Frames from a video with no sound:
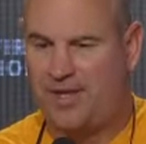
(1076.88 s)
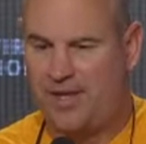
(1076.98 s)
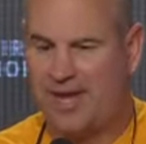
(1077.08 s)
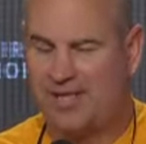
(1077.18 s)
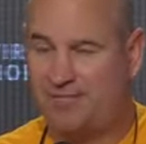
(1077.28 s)

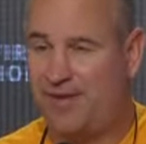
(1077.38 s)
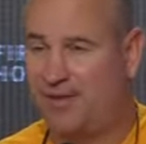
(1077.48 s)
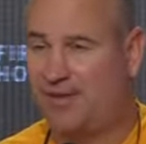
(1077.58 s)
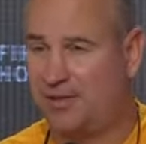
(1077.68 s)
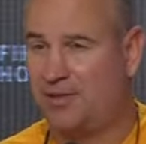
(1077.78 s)
has
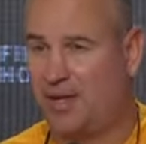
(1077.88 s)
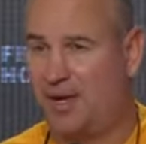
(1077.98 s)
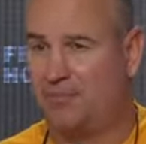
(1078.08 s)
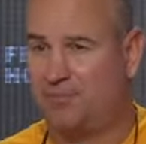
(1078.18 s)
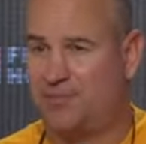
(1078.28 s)
affected
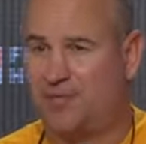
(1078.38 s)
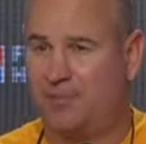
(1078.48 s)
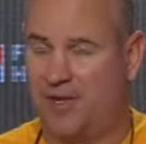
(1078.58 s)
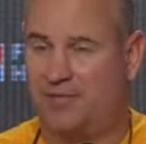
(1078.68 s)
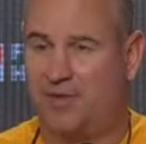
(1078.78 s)

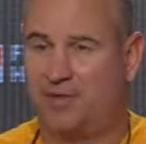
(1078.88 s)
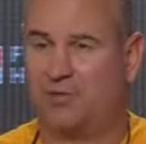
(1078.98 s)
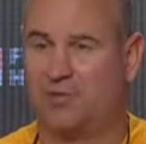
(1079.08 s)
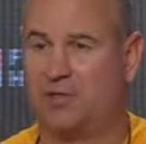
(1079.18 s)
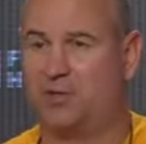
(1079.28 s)
some
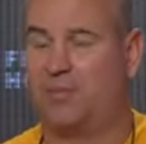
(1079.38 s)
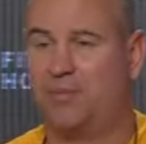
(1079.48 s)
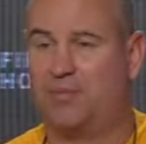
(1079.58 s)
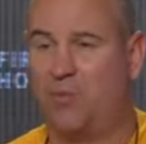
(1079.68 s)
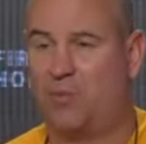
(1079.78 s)
individuals a little
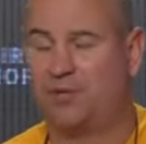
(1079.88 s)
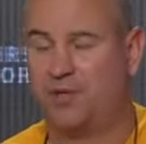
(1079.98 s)
bit more.